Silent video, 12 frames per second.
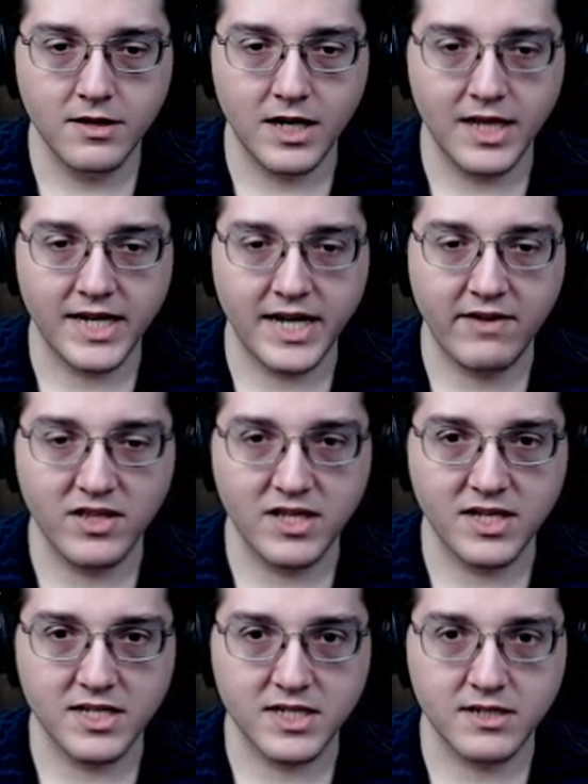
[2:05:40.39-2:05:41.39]
I like having
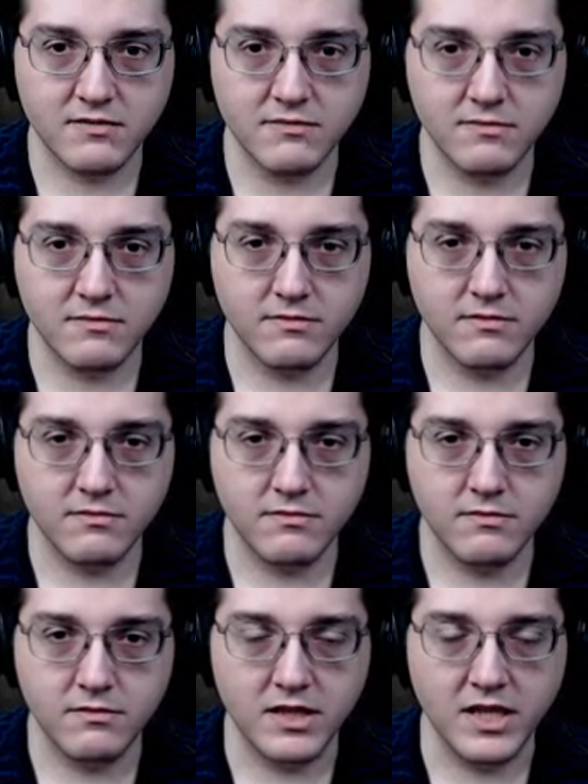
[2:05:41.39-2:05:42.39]
this
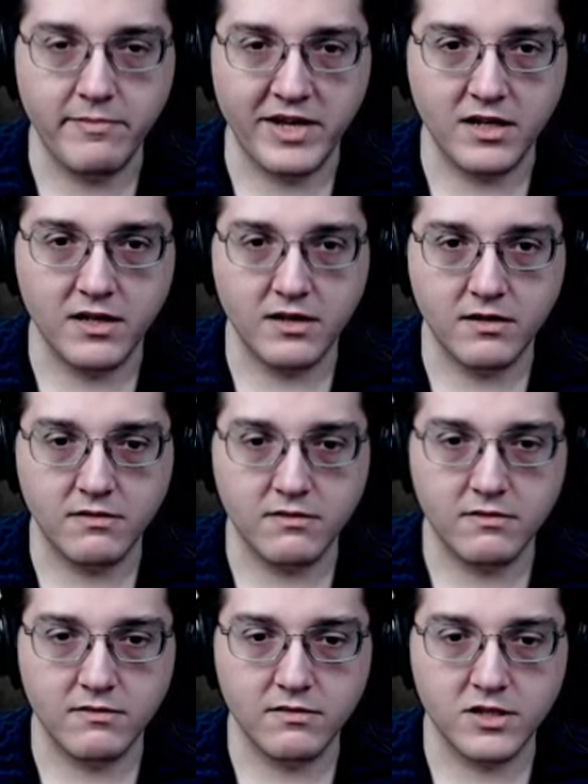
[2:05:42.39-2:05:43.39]
limit
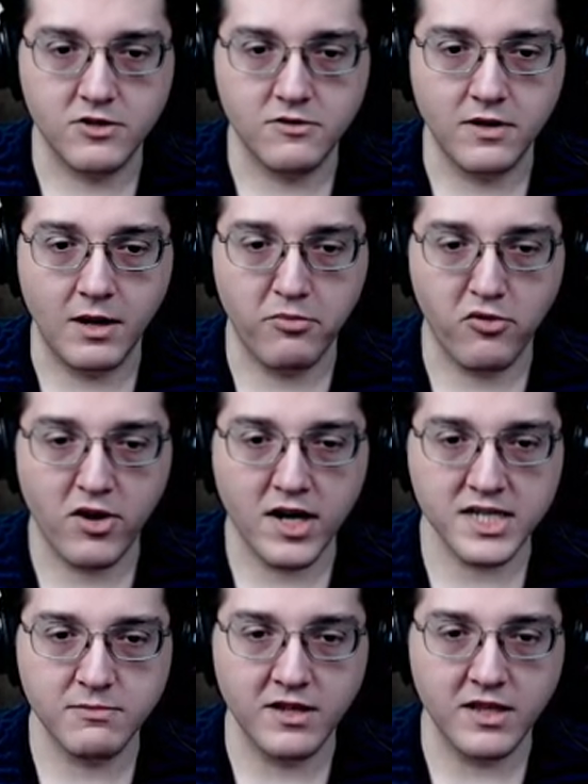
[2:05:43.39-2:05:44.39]
to
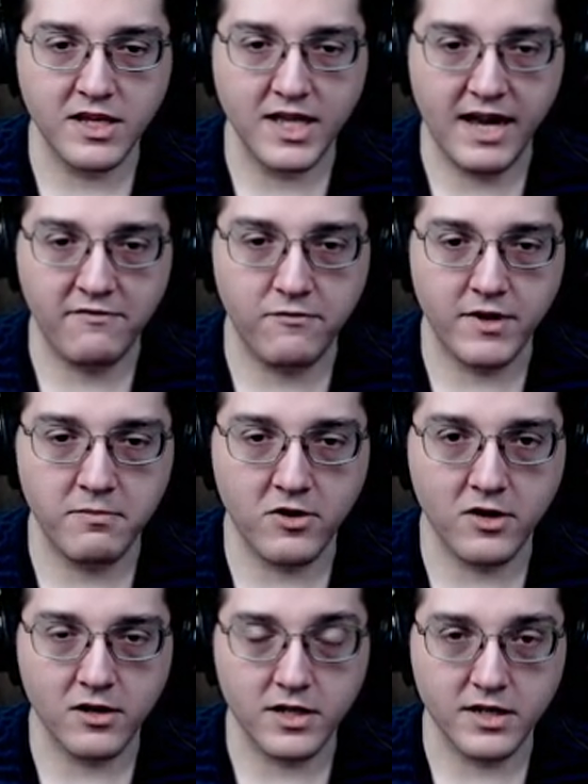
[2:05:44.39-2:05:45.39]
approximately the halfway
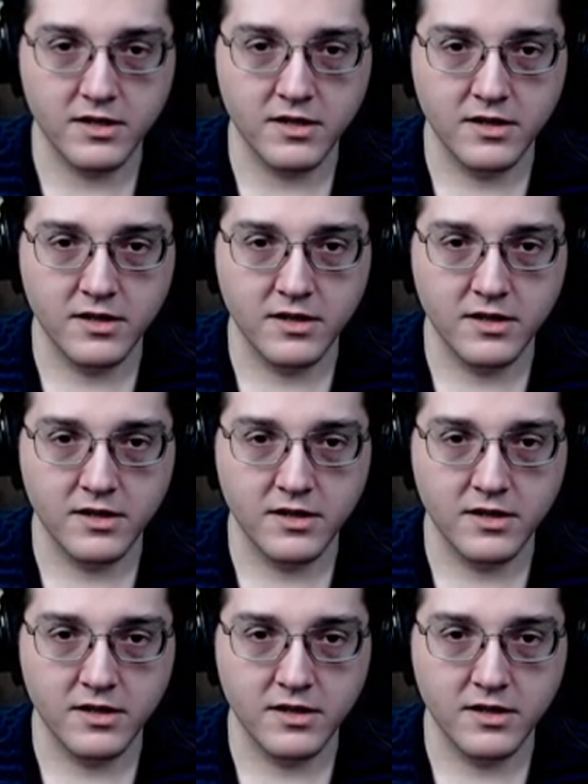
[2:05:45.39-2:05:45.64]
mark